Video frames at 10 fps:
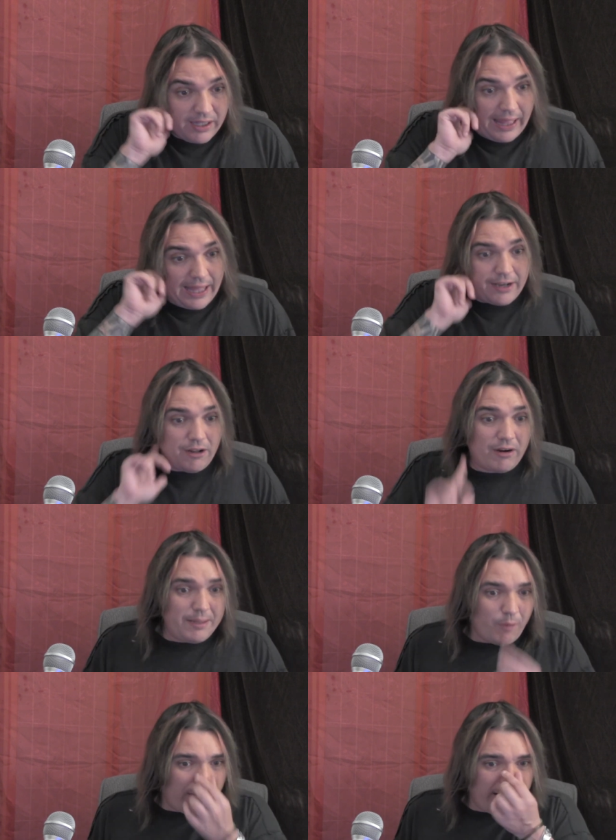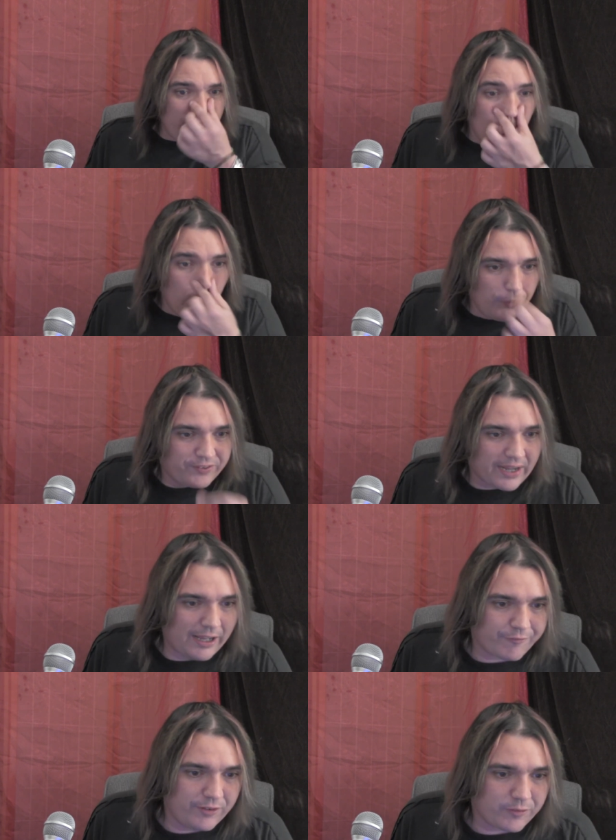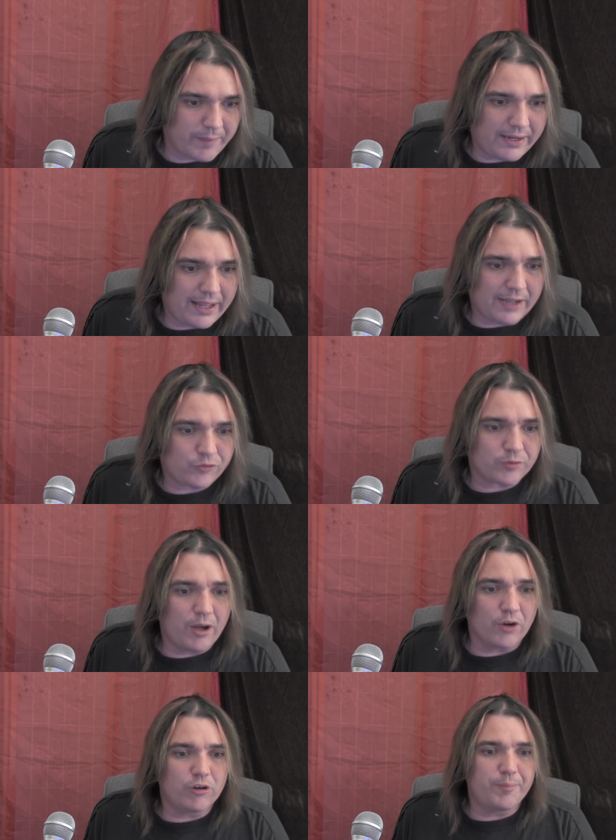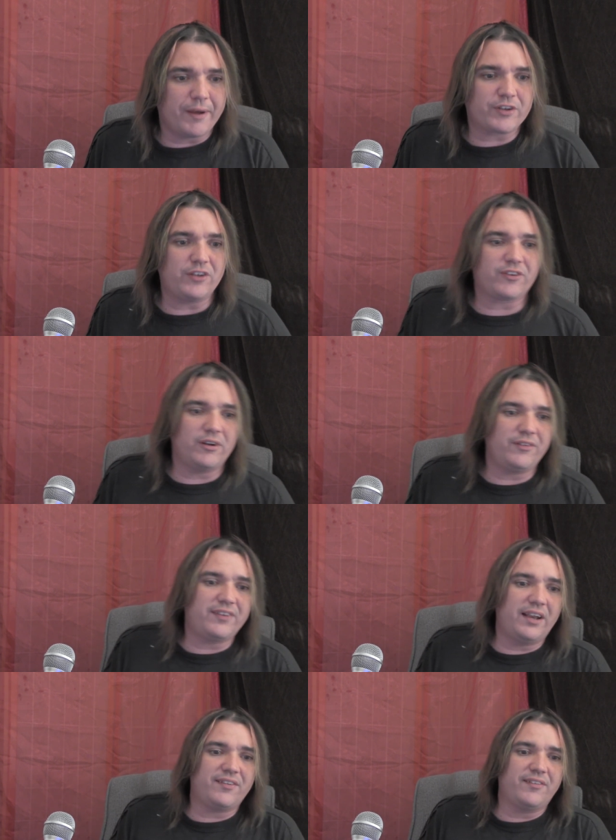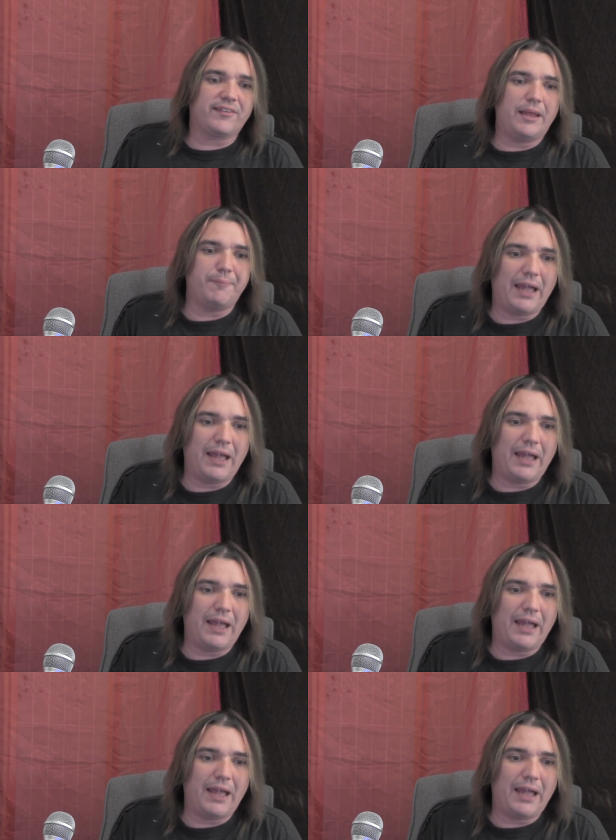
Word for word: At an early morning news conference Monday, a small group of concerned citizens led